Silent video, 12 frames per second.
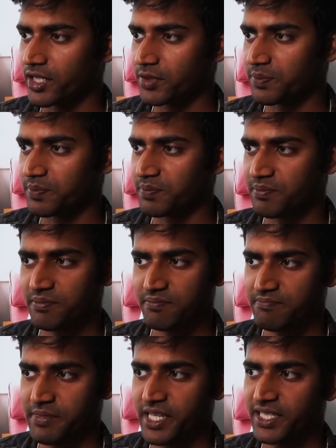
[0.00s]
is
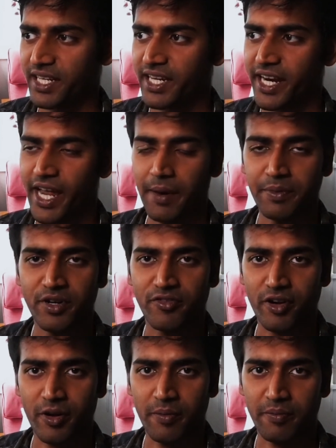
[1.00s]
basically
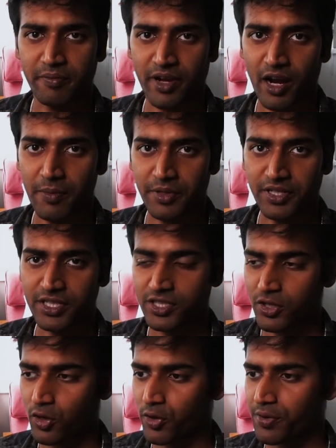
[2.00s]
adapted from
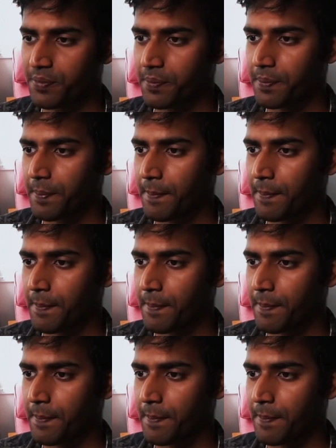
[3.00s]
Karpathy's code.